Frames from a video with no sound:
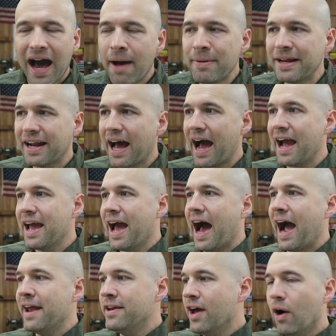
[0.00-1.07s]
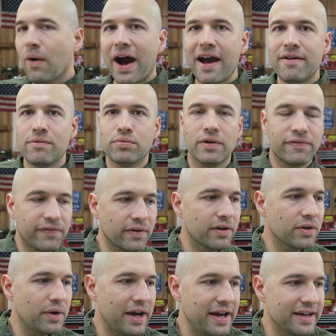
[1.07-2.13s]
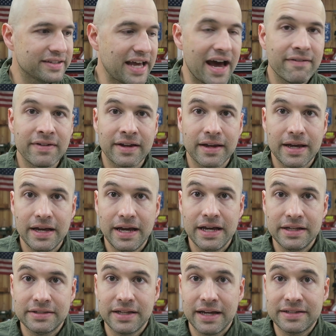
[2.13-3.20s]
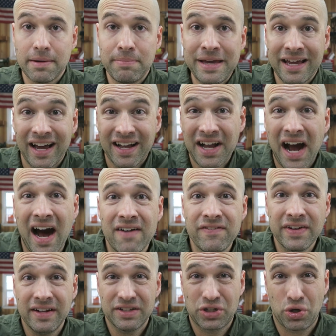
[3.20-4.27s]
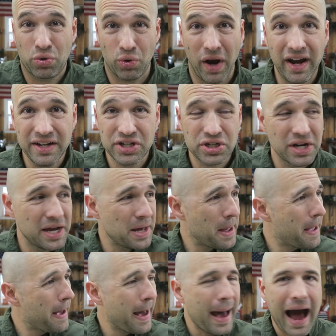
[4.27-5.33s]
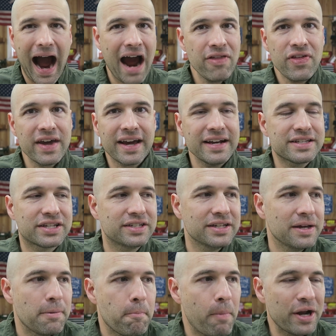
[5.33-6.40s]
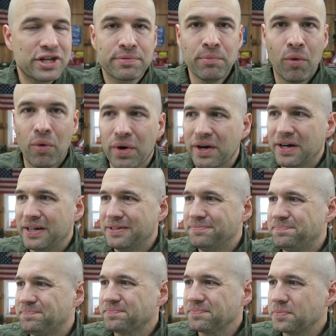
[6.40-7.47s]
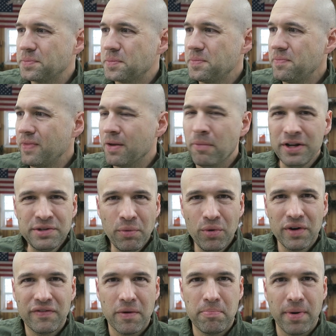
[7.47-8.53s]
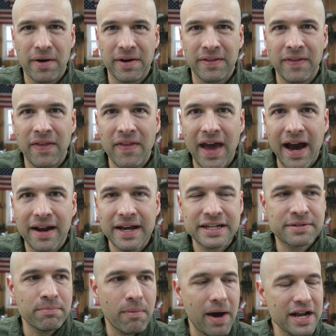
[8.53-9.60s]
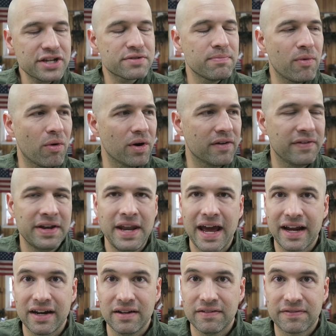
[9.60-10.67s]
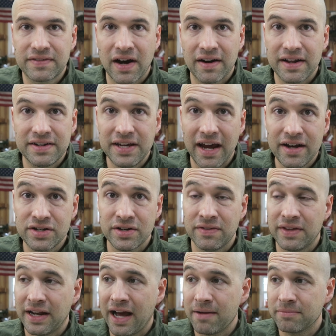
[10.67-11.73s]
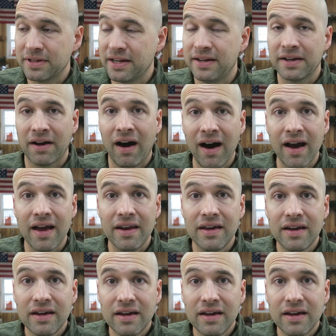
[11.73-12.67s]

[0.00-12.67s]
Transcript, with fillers: I mean, I, I know I refer to it as having is as it being a confidence crutch. I think it's much more much more of a burden than that. It's much more of a negative connotation than I'm leading on.